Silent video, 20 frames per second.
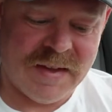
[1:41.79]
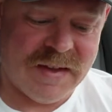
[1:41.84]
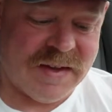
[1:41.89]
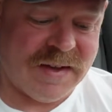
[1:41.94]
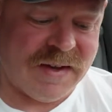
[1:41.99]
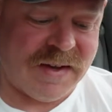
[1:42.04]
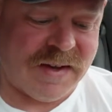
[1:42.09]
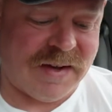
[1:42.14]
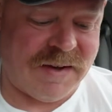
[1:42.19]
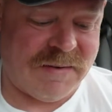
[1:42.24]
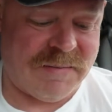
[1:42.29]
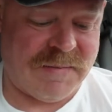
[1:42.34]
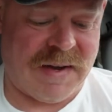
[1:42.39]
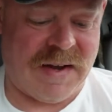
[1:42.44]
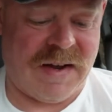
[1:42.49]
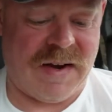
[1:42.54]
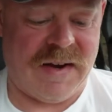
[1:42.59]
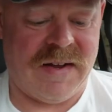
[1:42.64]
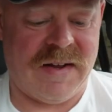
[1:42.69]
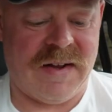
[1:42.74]
Oh
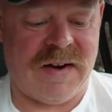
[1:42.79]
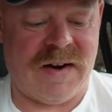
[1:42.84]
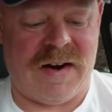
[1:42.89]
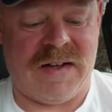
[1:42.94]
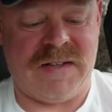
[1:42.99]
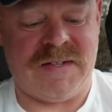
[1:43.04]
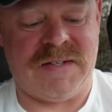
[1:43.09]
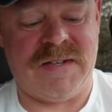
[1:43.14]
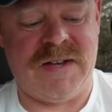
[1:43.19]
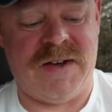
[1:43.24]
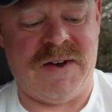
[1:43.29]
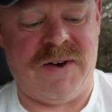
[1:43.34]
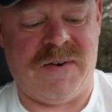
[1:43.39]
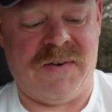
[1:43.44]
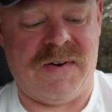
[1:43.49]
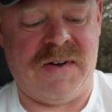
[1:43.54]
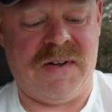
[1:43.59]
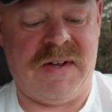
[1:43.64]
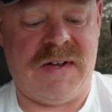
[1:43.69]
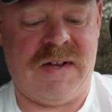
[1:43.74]
man. All right,
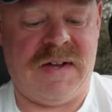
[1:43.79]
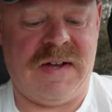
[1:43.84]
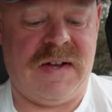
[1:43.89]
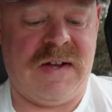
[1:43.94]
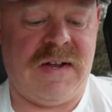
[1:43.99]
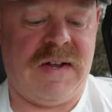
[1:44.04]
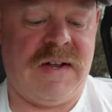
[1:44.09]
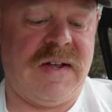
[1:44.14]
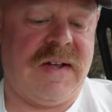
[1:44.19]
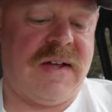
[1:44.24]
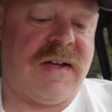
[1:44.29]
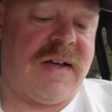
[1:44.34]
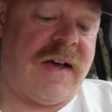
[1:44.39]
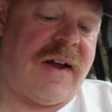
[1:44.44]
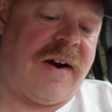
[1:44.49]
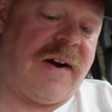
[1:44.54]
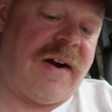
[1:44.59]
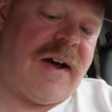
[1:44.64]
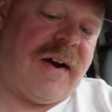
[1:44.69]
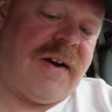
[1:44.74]
so
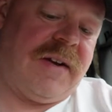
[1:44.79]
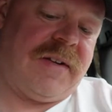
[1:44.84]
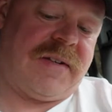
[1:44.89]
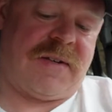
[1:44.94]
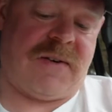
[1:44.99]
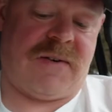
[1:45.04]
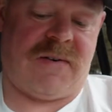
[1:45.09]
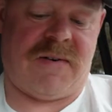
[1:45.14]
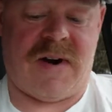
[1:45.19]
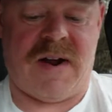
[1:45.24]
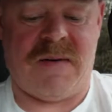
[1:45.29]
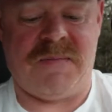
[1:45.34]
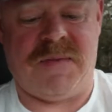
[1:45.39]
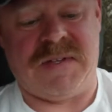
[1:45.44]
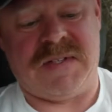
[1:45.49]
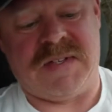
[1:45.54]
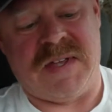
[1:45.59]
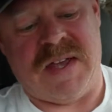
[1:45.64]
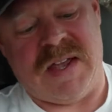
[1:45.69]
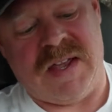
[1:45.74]
I don't know how to describe
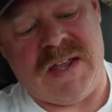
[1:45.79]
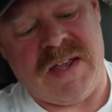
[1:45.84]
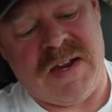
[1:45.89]
this thing.